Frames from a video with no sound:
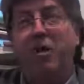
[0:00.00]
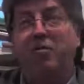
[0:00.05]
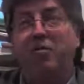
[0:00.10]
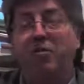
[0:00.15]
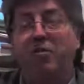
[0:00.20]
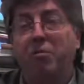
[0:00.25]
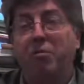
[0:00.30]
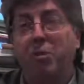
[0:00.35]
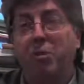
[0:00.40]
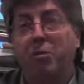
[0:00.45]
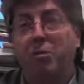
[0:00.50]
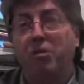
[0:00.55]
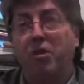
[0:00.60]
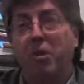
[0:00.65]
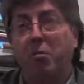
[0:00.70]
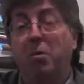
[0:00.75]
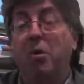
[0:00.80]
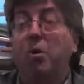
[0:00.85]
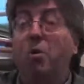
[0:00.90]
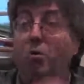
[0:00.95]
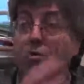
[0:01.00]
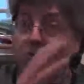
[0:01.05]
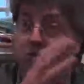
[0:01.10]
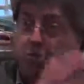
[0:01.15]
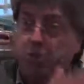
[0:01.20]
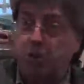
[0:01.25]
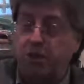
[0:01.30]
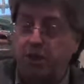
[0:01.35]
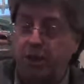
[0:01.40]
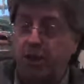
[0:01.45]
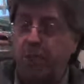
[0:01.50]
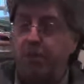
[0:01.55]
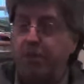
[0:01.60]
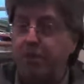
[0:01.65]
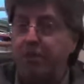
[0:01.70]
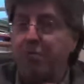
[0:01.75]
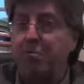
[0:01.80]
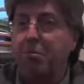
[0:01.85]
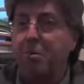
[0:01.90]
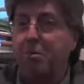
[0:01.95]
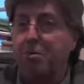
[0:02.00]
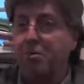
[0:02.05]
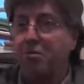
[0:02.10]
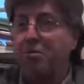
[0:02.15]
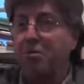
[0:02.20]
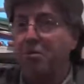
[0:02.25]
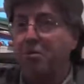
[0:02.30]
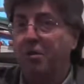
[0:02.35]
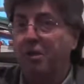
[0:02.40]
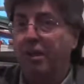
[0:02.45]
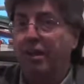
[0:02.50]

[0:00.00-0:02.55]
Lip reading: for book 3 because of what's happened in book 2.